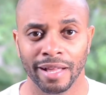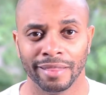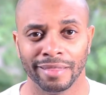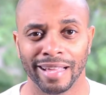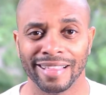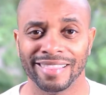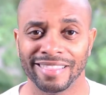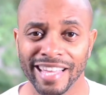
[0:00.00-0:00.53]

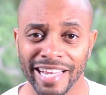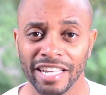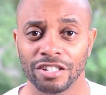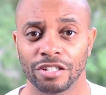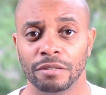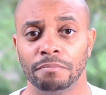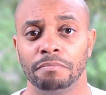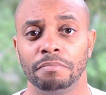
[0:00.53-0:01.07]
they think it
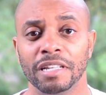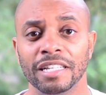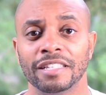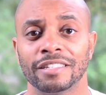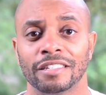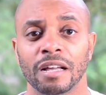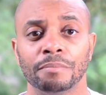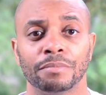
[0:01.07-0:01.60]
should be
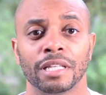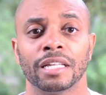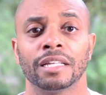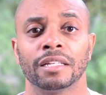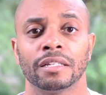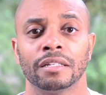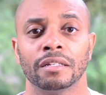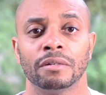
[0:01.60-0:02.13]

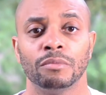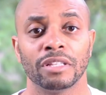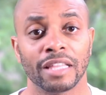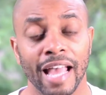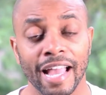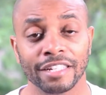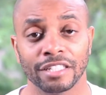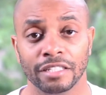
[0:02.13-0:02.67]
something with
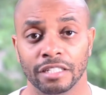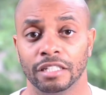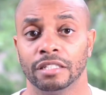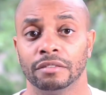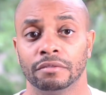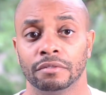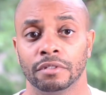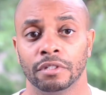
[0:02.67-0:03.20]
action in it.
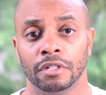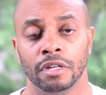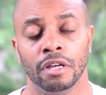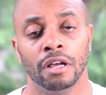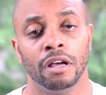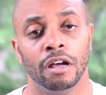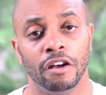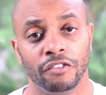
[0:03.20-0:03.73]

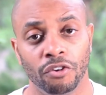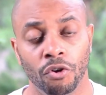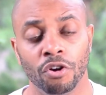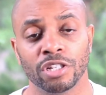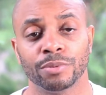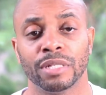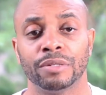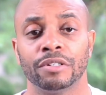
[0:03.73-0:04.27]
Of
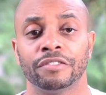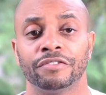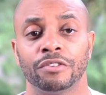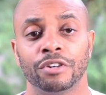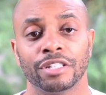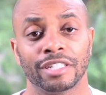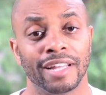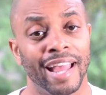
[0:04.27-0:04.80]
course, when they're
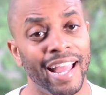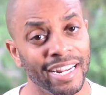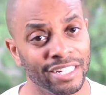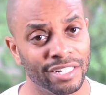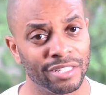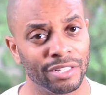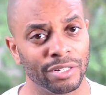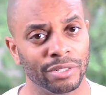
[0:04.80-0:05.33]
referring to
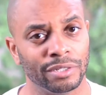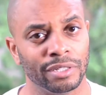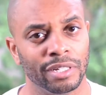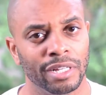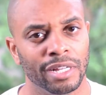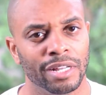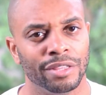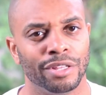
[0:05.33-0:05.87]
action, though,
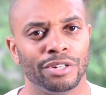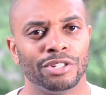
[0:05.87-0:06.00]
they're